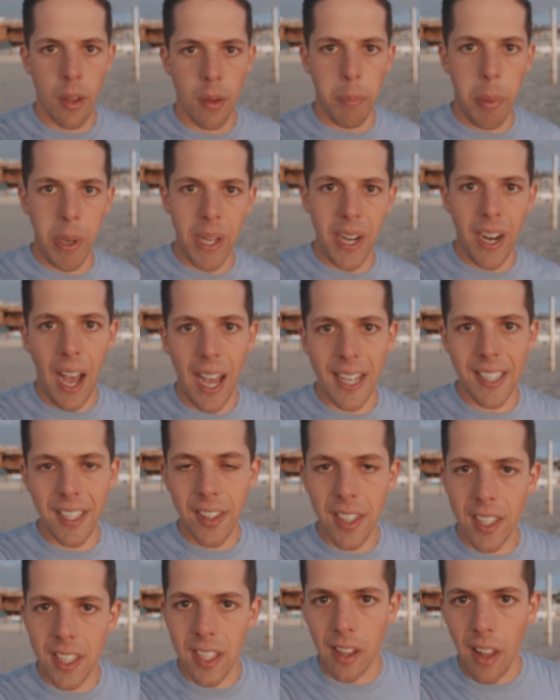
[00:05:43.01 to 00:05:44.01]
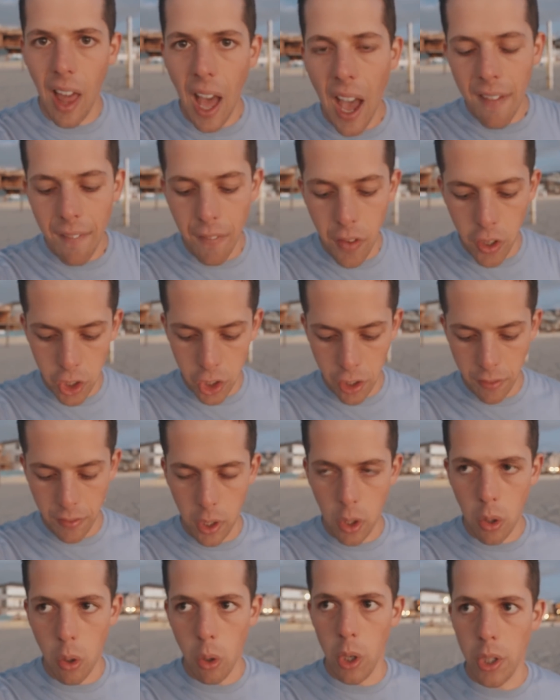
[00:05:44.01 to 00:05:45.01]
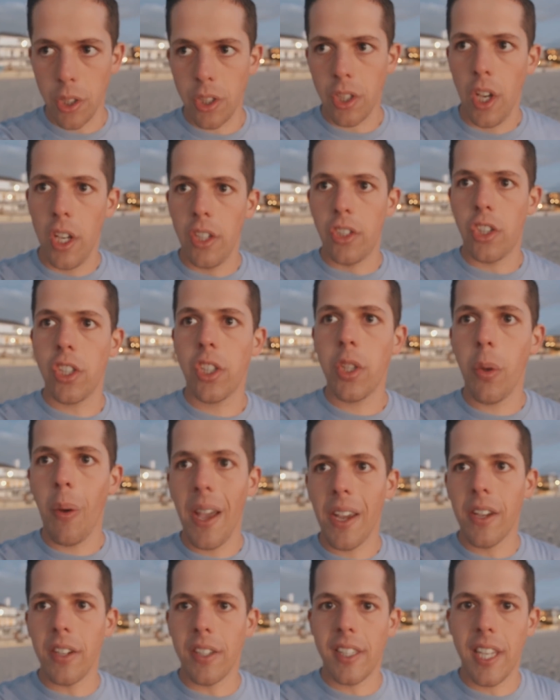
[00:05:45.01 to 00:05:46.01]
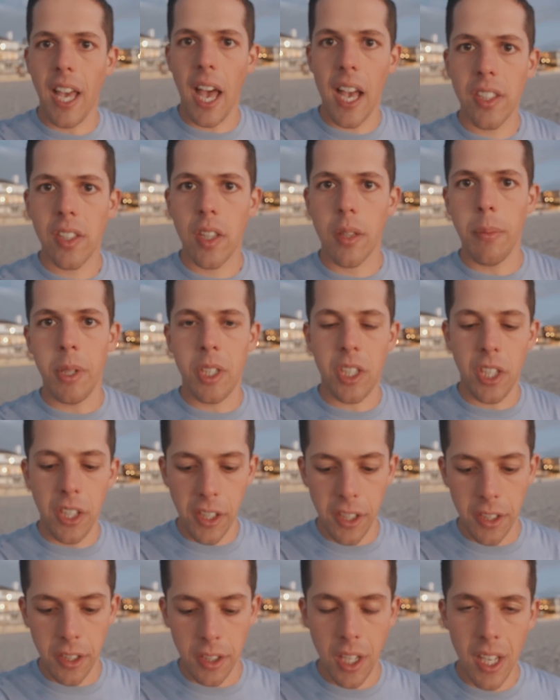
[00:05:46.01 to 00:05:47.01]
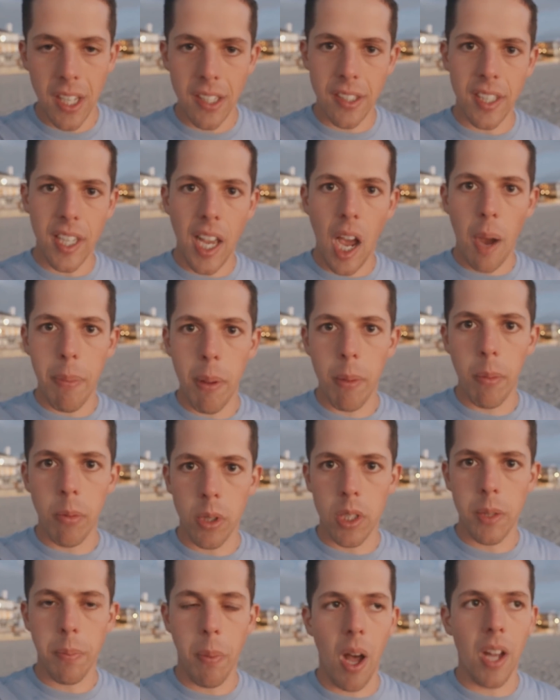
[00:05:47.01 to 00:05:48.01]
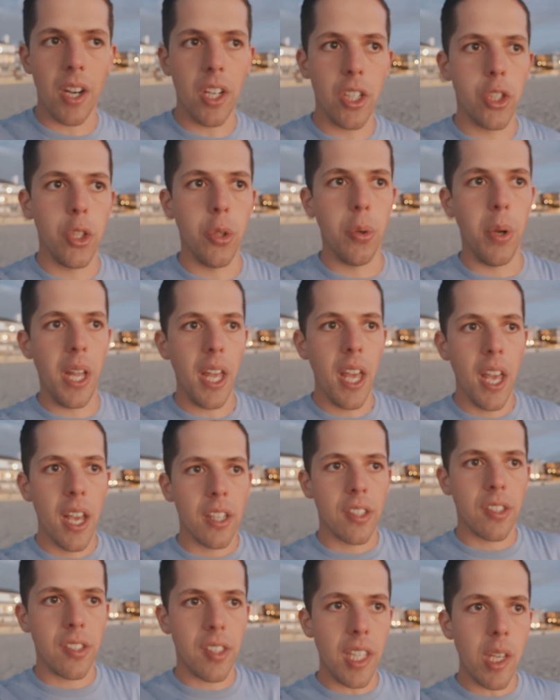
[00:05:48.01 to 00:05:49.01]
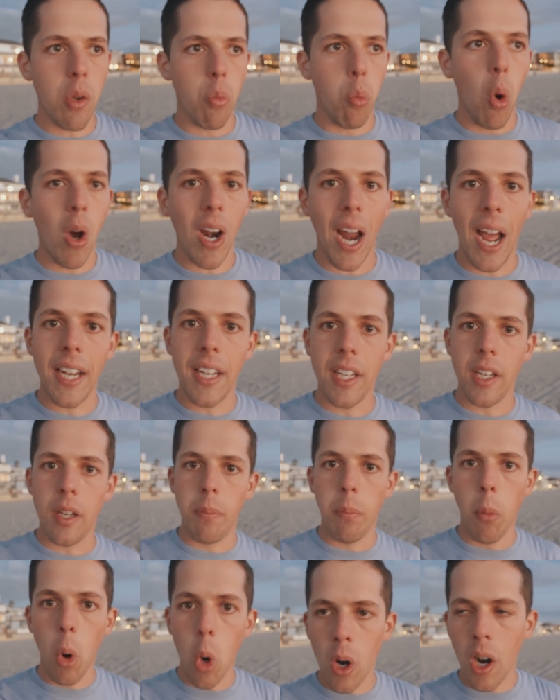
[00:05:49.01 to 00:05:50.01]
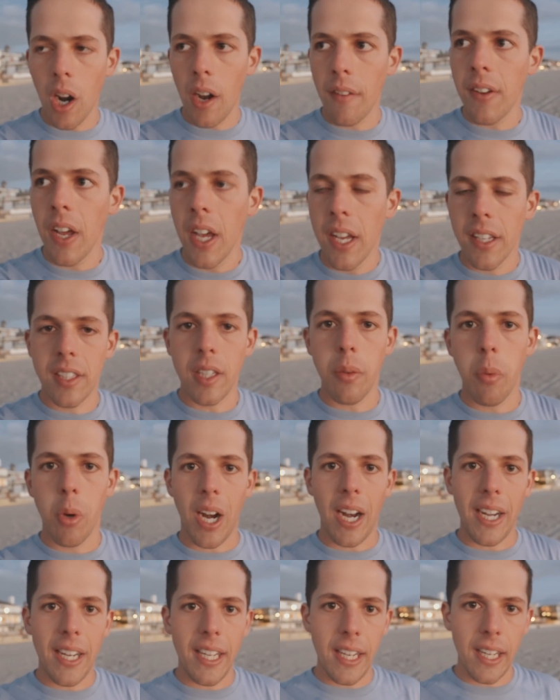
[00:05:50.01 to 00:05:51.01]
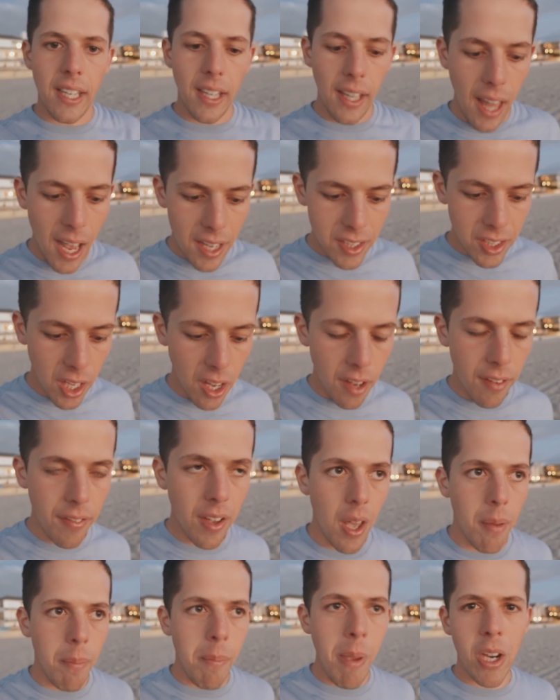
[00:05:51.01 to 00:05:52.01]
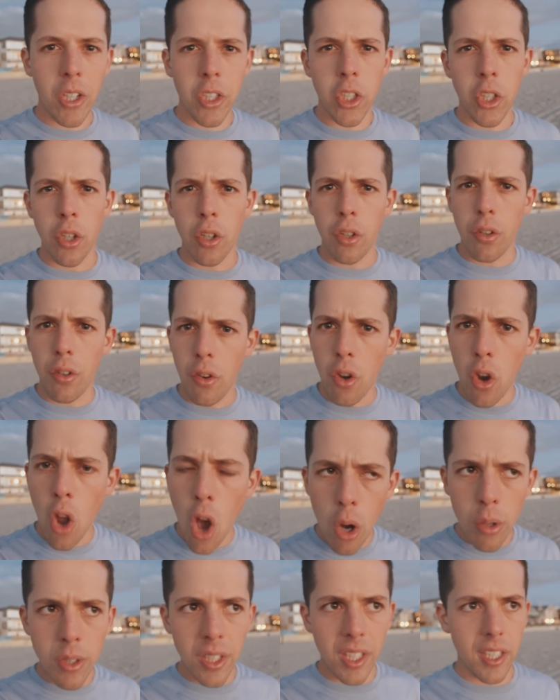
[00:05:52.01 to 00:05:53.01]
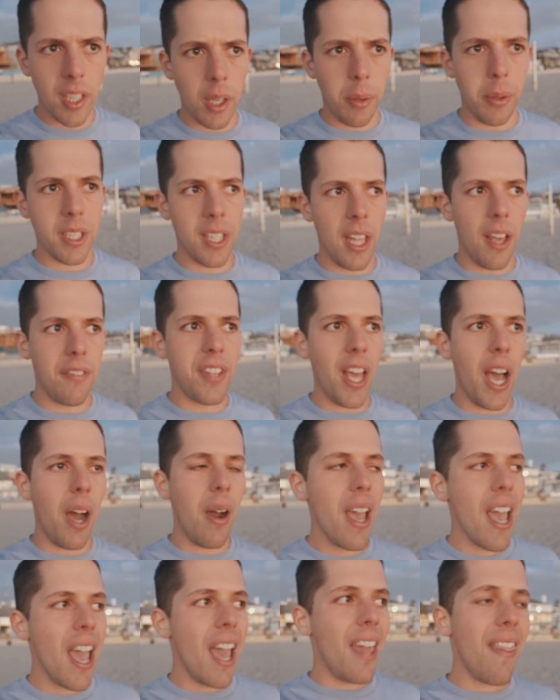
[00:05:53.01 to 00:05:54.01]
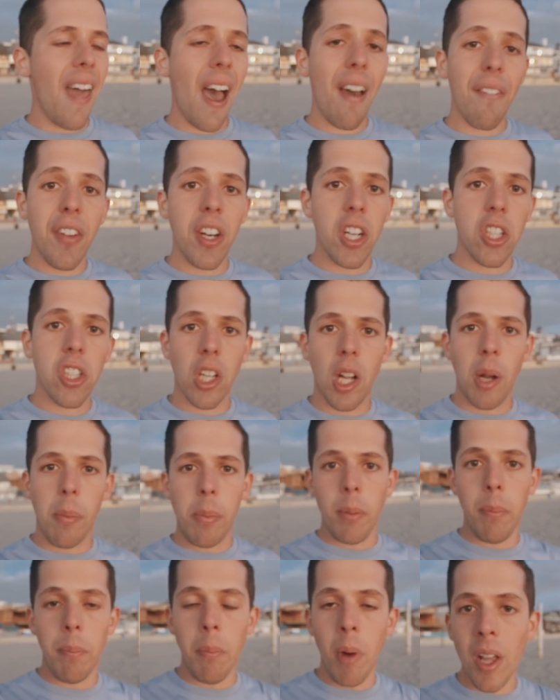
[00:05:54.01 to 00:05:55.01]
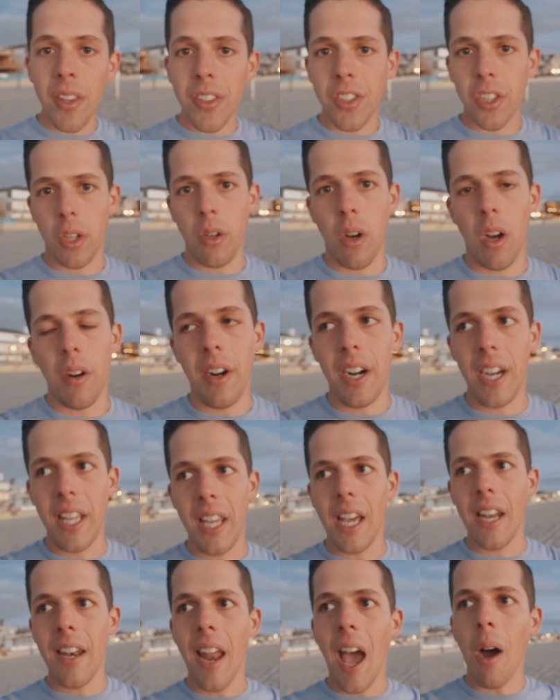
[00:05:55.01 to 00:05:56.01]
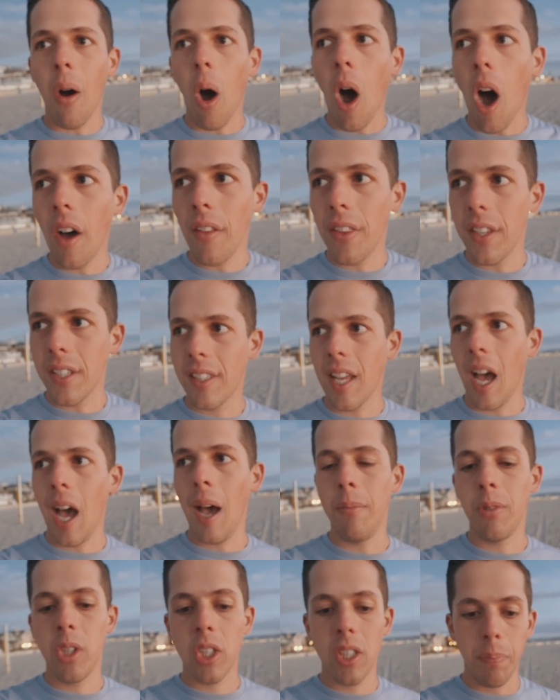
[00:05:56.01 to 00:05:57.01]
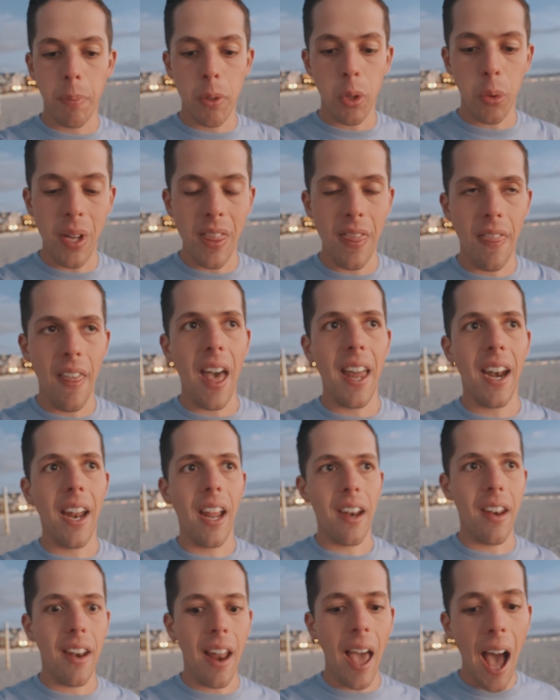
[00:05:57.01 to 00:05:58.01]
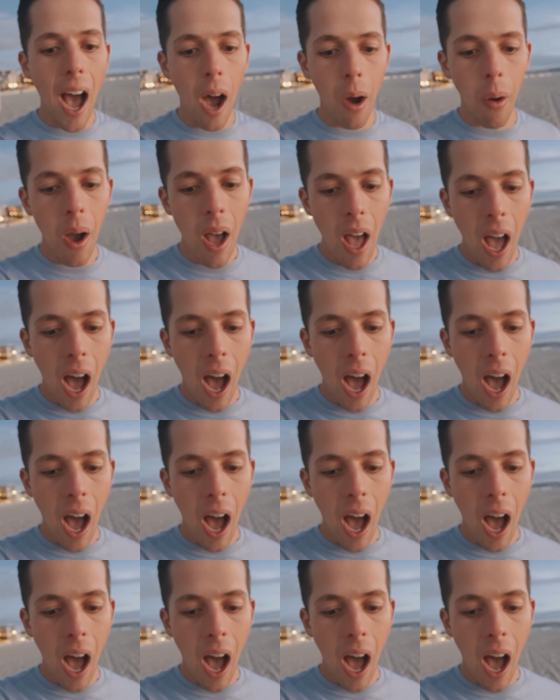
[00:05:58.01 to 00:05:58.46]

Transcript: But I did this live version of the course just so I could test the material, see how people responded to it, see what I needed more of, see what I needed less of, make sure no detail was left out. And that finished a couple months ago already. And now all this time just between then and now,